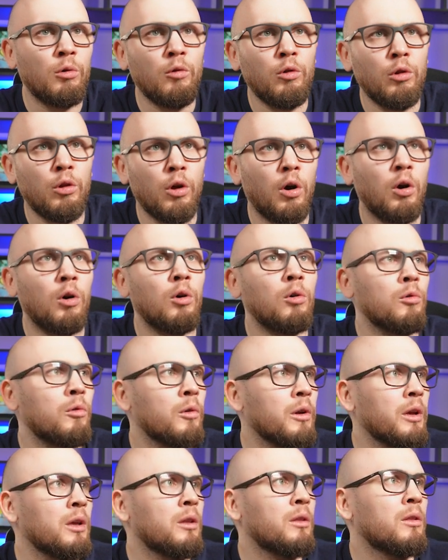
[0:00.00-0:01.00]
low
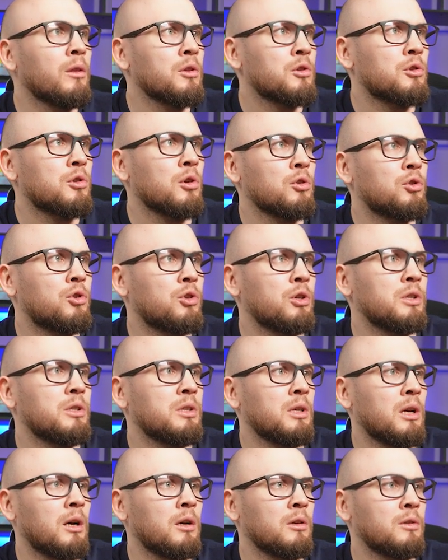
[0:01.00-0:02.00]
in the search
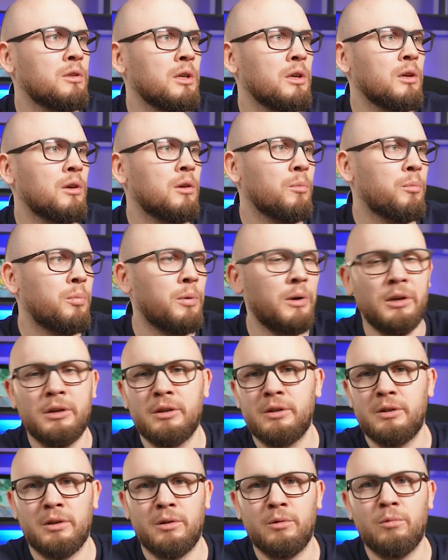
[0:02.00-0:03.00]
results in
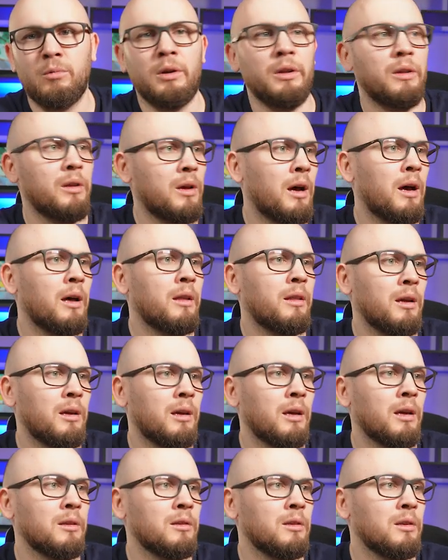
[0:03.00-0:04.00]
comparison with other
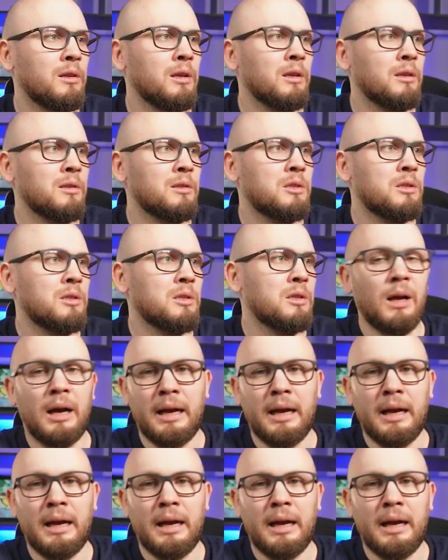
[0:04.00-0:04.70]
candidates?